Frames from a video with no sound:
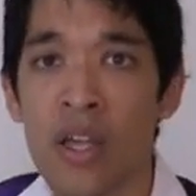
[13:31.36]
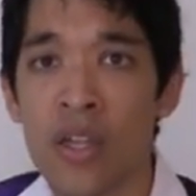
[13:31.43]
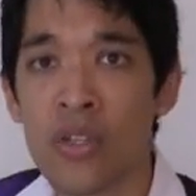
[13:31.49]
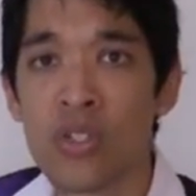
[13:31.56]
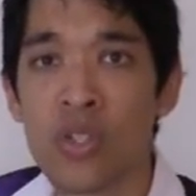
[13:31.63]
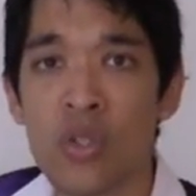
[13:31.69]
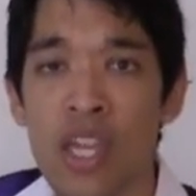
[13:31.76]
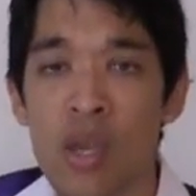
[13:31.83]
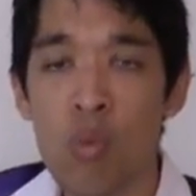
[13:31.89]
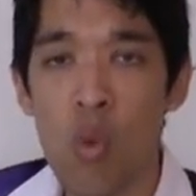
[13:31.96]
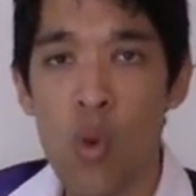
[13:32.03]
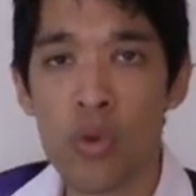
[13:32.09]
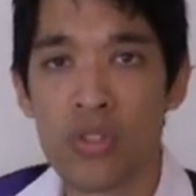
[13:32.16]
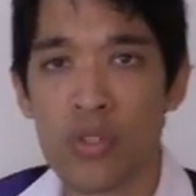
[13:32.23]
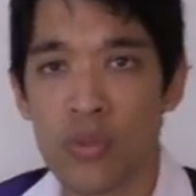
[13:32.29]
So they
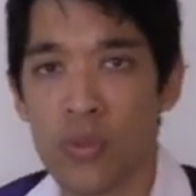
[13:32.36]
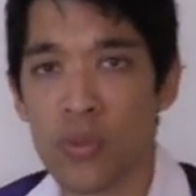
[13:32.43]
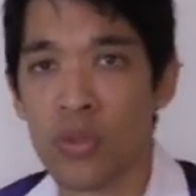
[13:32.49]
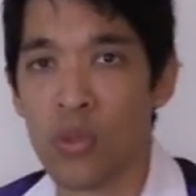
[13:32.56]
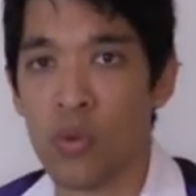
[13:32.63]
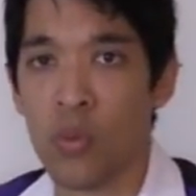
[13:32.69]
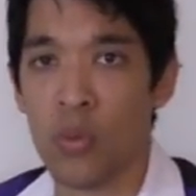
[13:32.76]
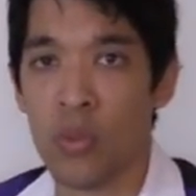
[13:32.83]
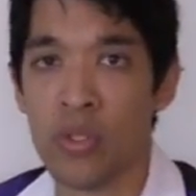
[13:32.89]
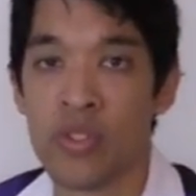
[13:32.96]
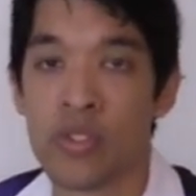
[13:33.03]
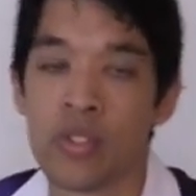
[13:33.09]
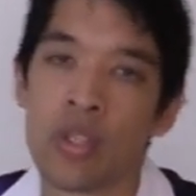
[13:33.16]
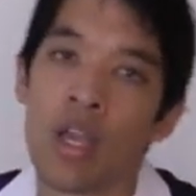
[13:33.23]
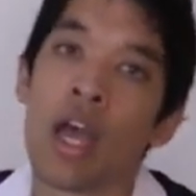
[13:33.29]
walked through the
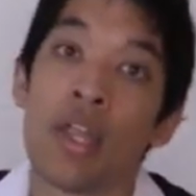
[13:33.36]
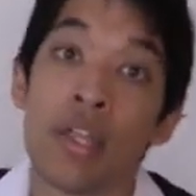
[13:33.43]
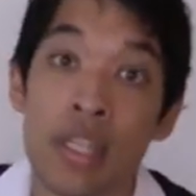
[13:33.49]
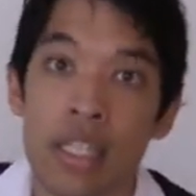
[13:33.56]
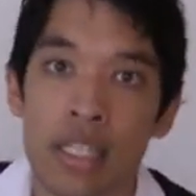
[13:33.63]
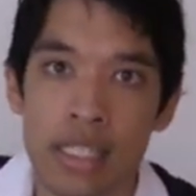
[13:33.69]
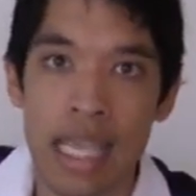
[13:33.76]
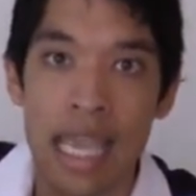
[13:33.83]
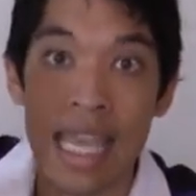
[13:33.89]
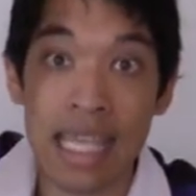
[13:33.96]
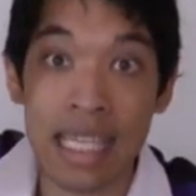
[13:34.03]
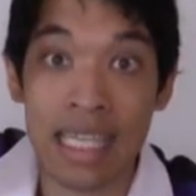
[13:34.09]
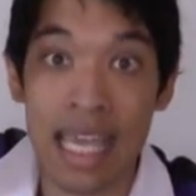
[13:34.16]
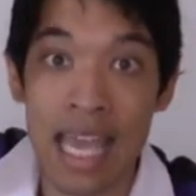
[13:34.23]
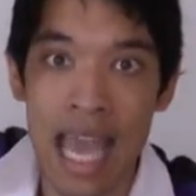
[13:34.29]
woods, the
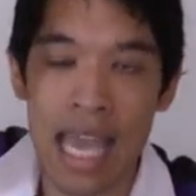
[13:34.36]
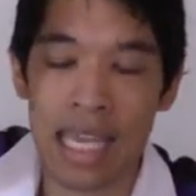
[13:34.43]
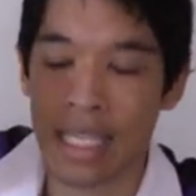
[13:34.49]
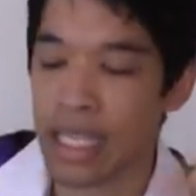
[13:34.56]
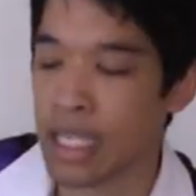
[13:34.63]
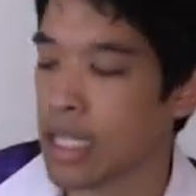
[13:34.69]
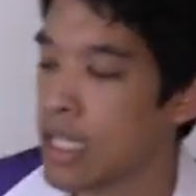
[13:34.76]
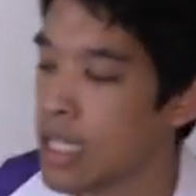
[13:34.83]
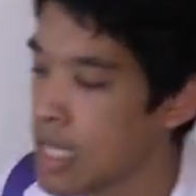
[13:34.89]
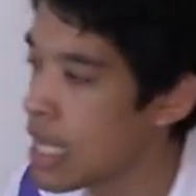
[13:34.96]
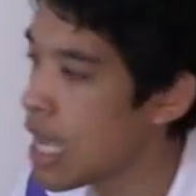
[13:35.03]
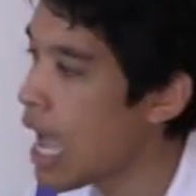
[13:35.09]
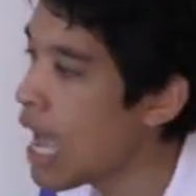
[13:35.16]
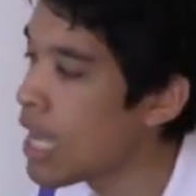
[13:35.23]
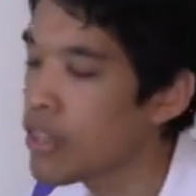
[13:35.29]
tailor hanging,
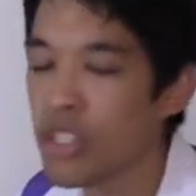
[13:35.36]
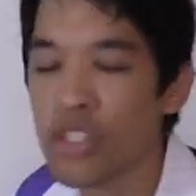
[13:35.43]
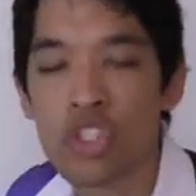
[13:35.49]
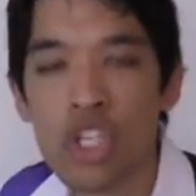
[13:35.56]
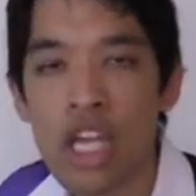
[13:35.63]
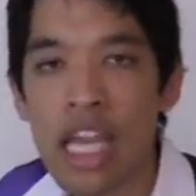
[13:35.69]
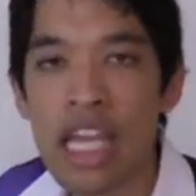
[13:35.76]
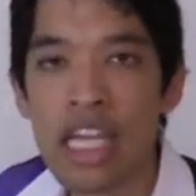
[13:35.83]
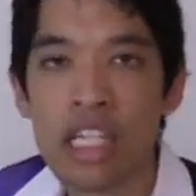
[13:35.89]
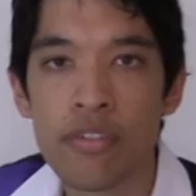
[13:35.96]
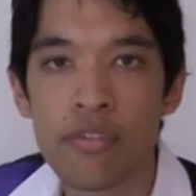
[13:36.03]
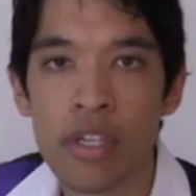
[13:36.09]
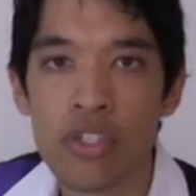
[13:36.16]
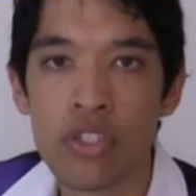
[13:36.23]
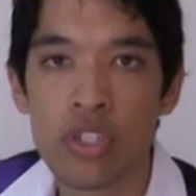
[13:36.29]
and the giant
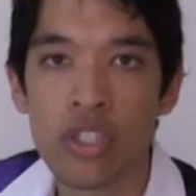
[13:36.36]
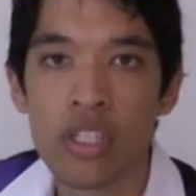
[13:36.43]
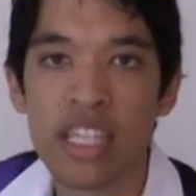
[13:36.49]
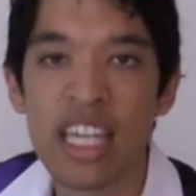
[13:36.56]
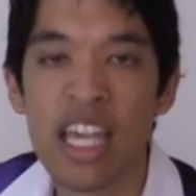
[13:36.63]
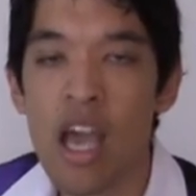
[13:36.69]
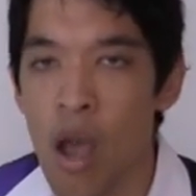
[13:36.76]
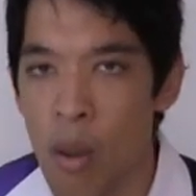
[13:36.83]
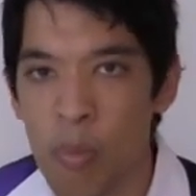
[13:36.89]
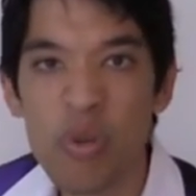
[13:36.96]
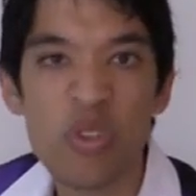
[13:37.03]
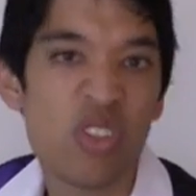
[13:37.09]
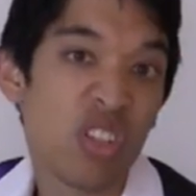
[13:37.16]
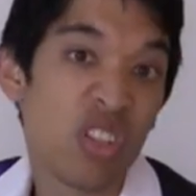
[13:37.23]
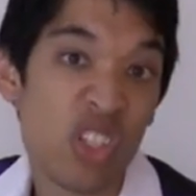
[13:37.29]
eventually
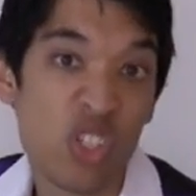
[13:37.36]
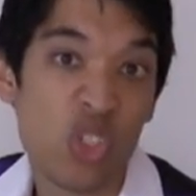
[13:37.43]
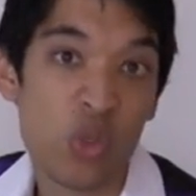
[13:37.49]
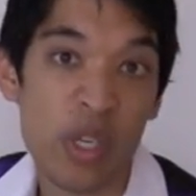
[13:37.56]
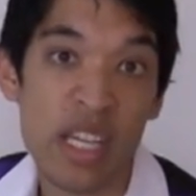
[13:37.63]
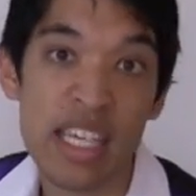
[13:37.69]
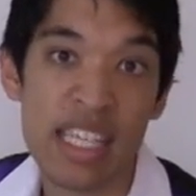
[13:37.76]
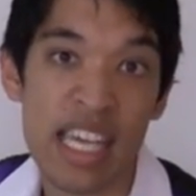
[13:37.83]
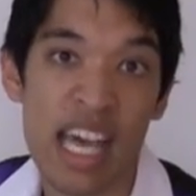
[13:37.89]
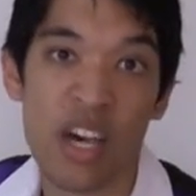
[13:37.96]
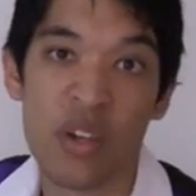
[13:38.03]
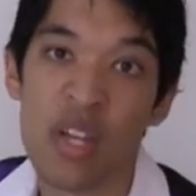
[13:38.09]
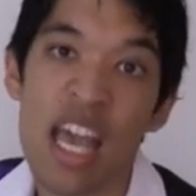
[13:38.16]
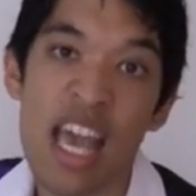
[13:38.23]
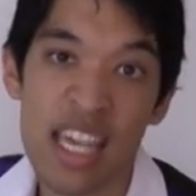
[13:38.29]
put the tree
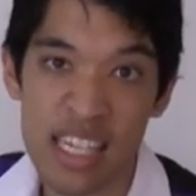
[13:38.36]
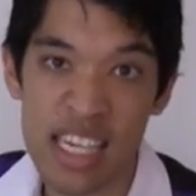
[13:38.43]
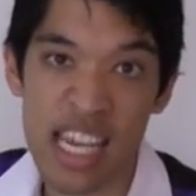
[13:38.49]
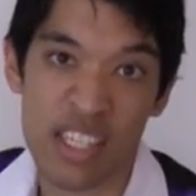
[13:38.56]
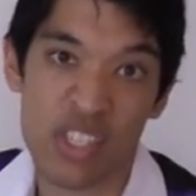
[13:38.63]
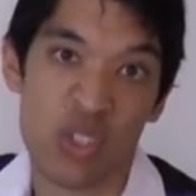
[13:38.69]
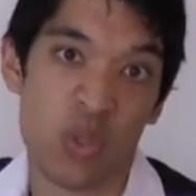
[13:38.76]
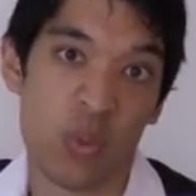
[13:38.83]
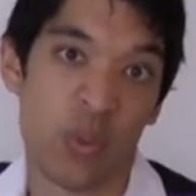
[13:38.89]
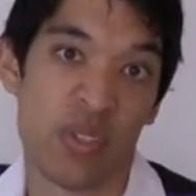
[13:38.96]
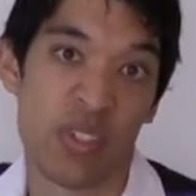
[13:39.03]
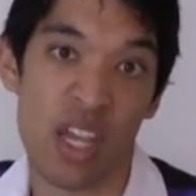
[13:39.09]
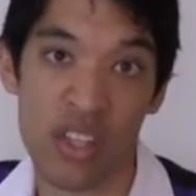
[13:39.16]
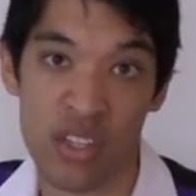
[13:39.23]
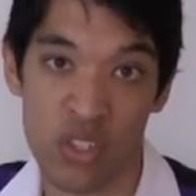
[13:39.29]
down next to
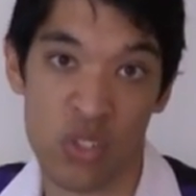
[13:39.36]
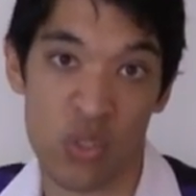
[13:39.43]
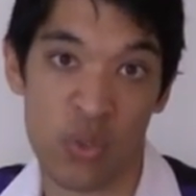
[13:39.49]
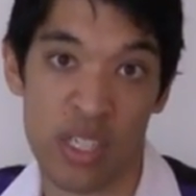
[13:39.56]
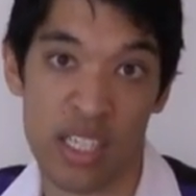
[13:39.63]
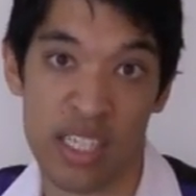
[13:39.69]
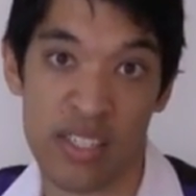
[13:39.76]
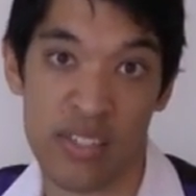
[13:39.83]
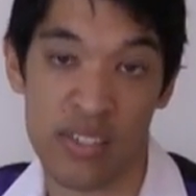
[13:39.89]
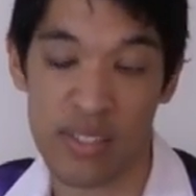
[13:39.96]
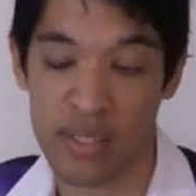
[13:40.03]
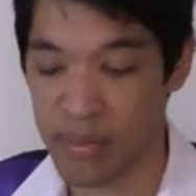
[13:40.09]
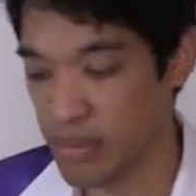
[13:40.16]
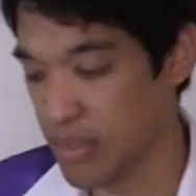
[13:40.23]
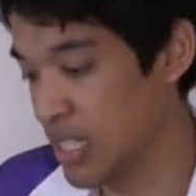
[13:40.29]
his other trees.